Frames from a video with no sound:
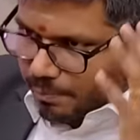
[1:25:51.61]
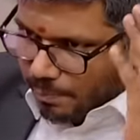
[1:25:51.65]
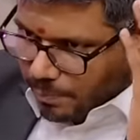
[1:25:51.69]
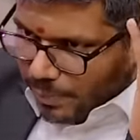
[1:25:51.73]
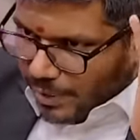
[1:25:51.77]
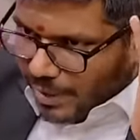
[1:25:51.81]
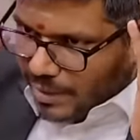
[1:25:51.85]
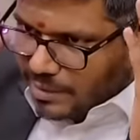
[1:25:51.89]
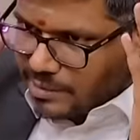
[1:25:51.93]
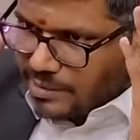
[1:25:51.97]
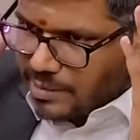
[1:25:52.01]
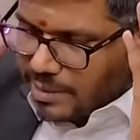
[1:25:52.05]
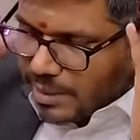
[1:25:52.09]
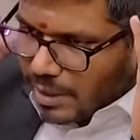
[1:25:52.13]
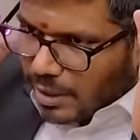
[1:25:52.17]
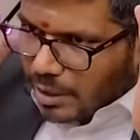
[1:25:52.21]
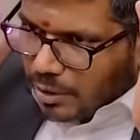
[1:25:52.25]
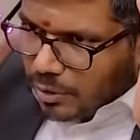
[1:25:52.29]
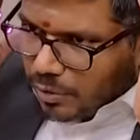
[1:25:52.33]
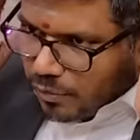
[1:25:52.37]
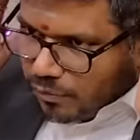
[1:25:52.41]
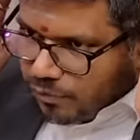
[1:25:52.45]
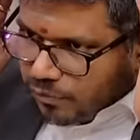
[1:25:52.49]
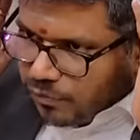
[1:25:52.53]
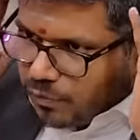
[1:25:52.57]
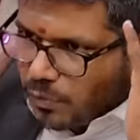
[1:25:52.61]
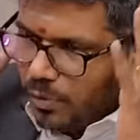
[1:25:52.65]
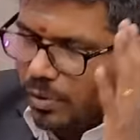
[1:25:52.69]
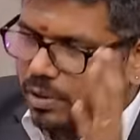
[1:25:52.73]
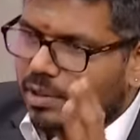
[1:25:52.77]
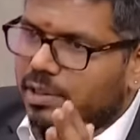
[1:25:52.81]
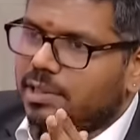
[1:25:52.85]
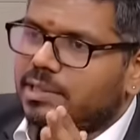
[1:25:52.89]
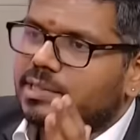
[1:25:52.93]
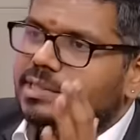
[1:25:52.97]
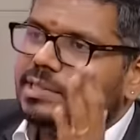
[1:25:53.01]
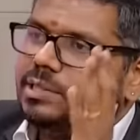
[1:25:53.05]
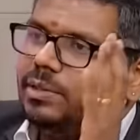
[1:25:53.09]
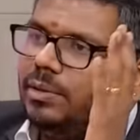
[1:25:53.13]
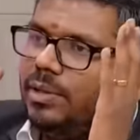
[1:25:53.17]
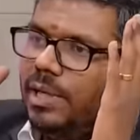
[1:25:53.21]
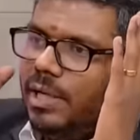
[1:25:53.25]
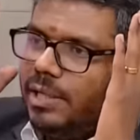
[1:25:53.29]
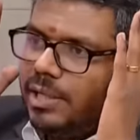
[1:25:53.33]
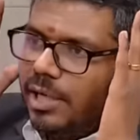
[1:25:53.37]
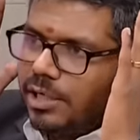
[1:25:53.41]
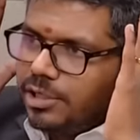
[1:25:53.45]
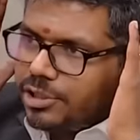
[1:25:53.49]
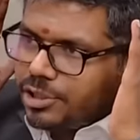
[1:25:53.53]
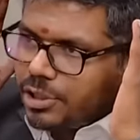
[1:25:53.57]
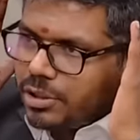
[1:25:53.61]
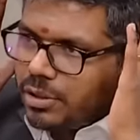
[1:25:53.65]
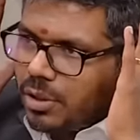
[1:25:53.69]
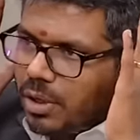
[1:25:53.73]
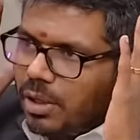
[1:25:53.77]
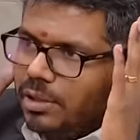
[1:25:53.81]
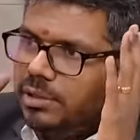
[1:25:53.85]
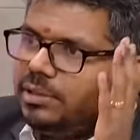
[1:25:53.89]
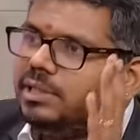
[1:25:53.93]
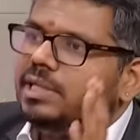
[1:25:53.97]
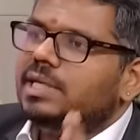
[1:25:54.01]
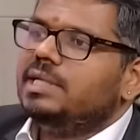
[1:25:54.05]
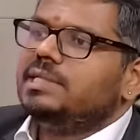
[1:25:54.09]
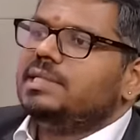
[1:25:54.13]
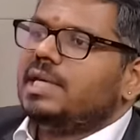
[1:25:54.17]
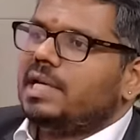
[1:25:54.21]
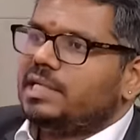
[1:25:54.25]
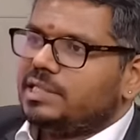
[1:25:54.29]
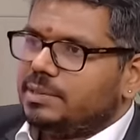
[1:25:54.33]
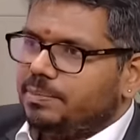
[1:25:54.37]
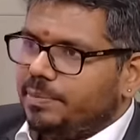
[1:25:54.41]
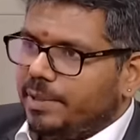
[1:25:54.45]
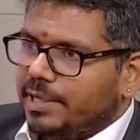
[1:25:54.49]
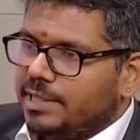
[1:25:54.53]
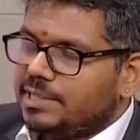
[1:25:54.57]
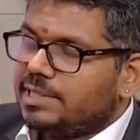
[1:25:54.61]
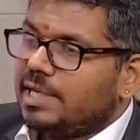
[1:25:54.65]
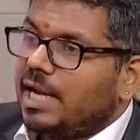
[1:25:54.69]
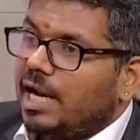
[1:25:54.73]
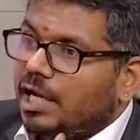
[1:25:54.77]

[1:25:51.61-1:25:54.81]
Please learn to focus your attention on these aspects.